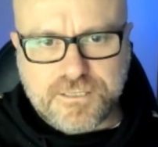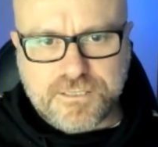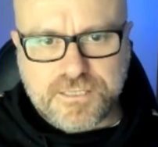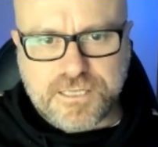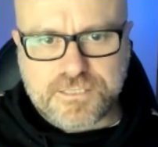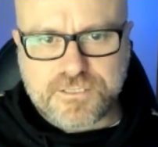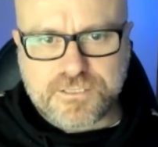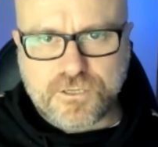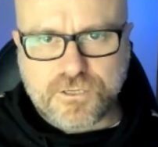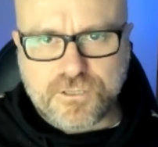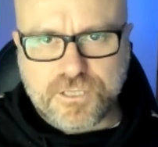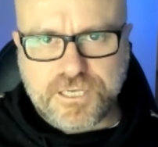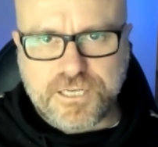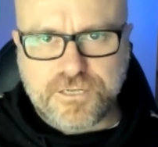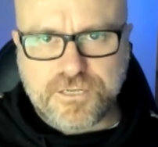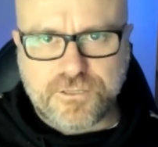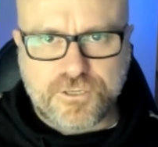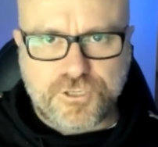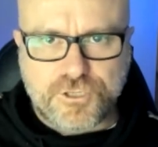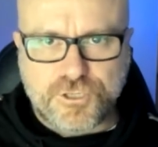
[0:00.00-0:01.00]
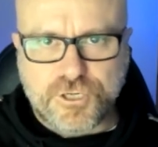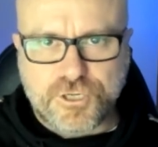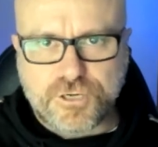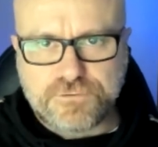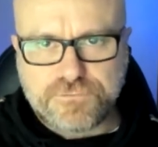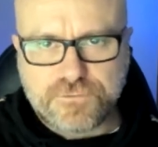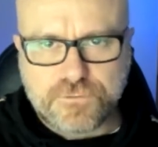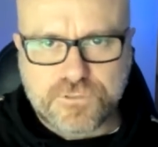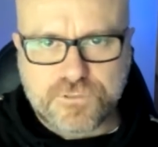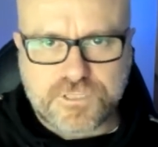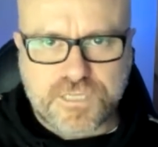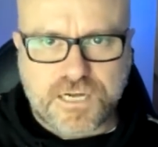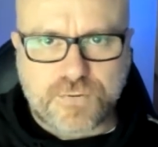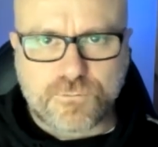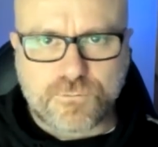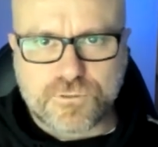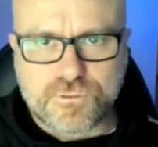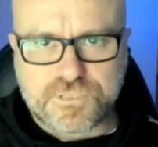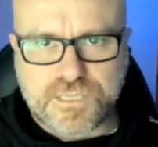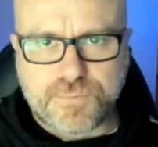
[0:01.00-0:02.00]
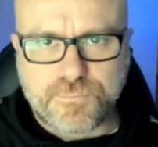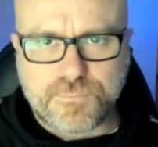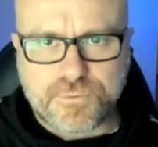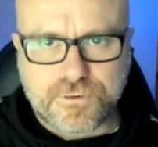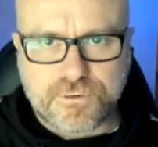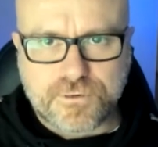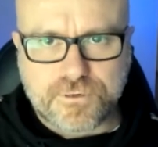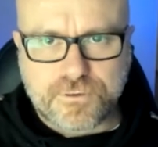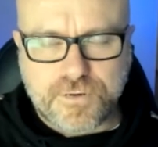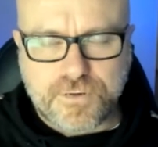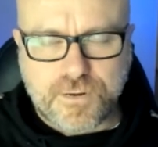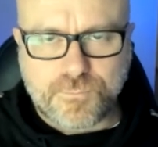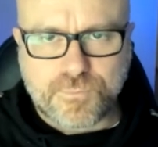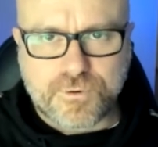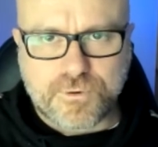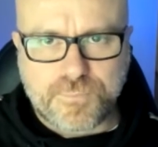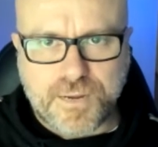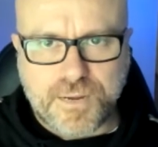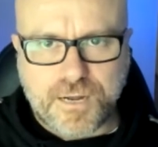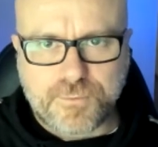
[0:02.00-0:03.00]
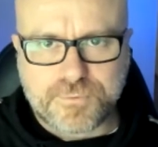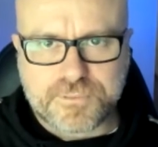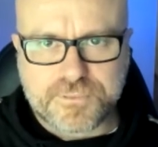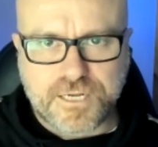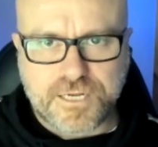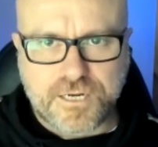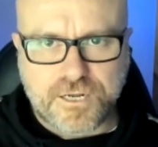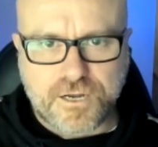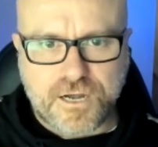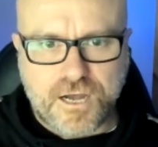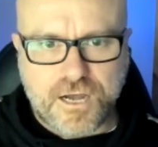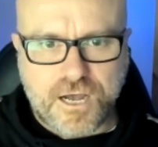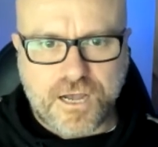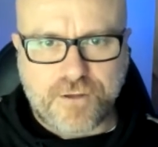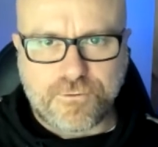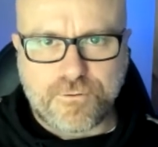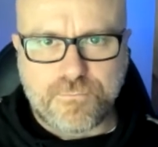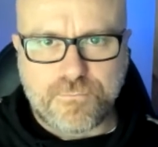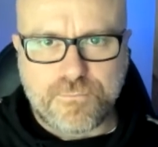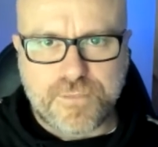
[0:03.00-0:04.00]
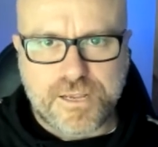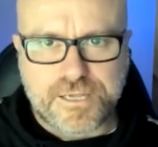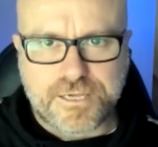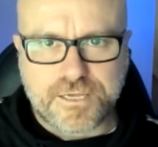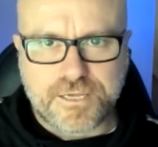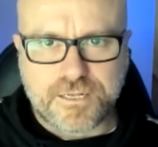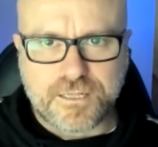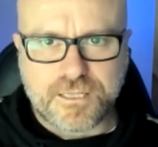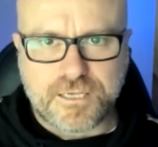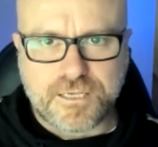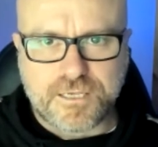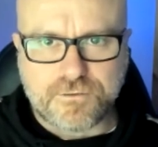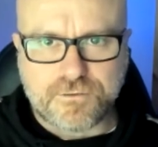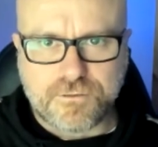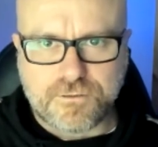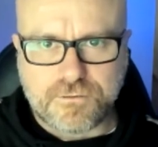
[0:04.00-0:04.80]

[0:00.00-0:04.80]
that's not legal, and you go full Star Wars Emperor Palpatine and go, I will make it legal.